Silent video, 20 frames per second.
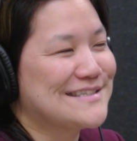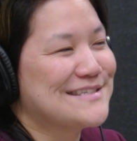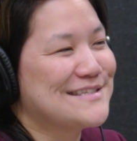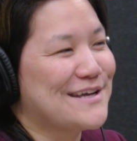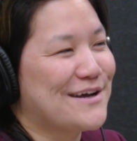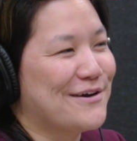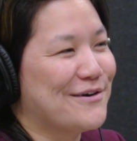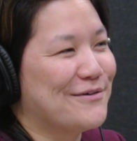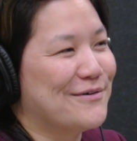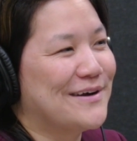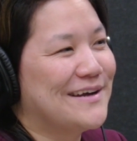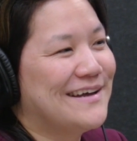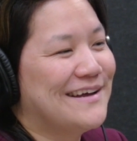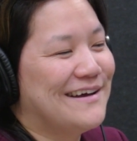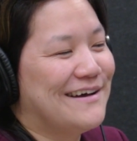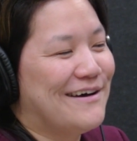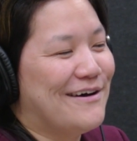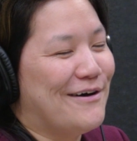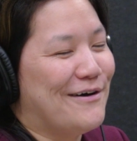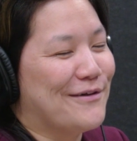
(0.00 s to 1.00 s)
So
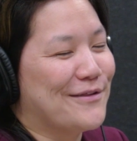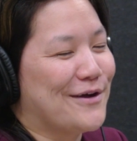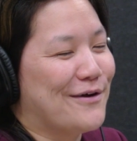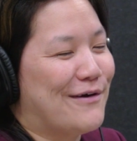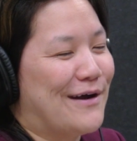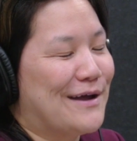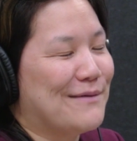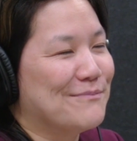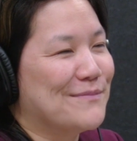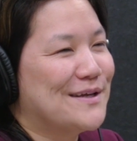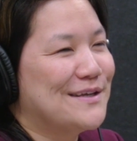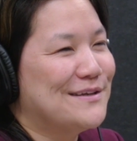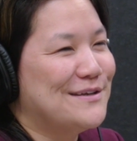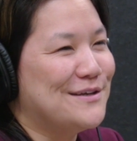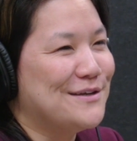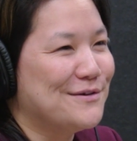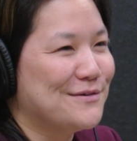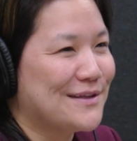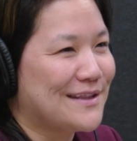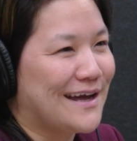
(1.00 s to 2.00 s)
although I'm
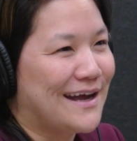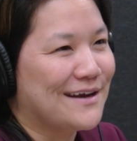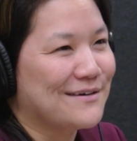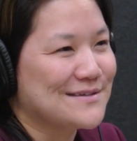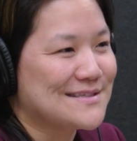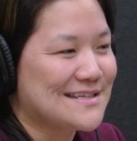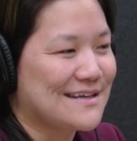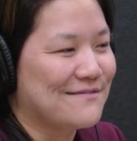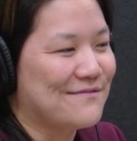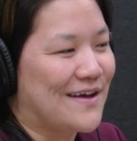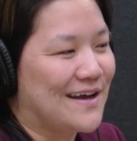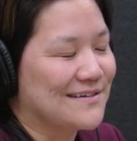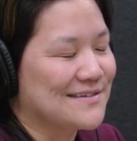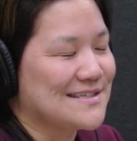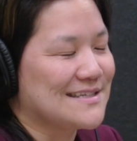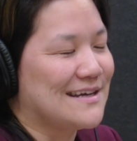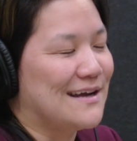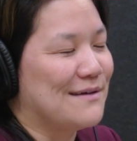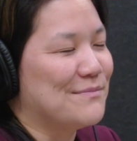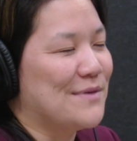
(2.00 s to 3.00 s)
new to the Iowa State
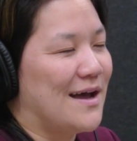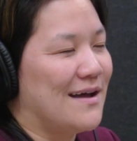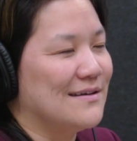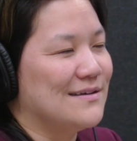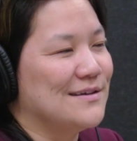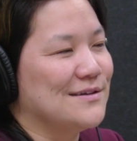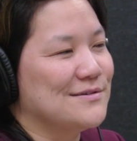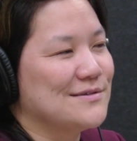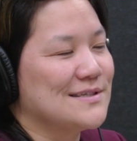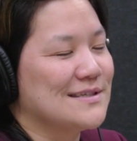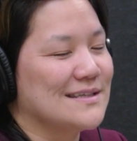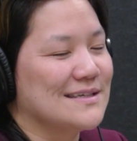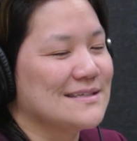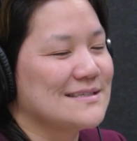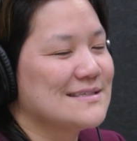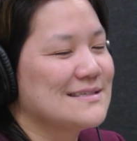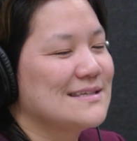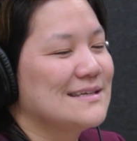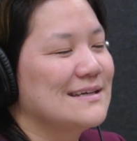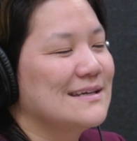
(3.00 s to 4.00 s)
faculty, I'm not new to
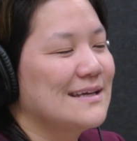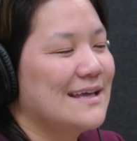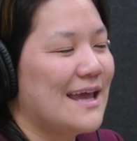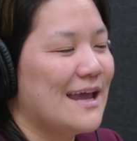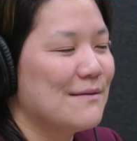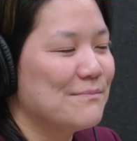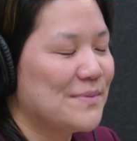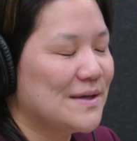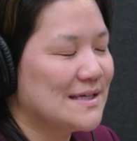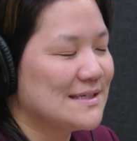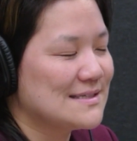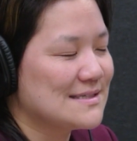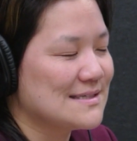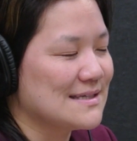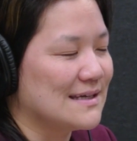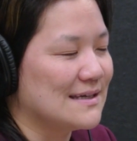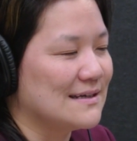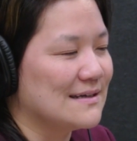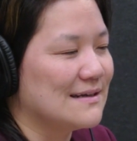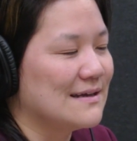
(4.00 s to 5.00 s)
this campus.
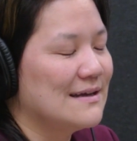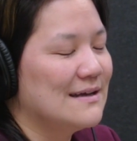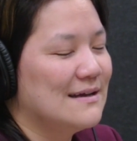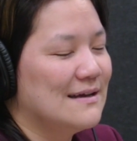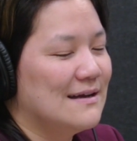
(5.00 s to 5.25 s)
And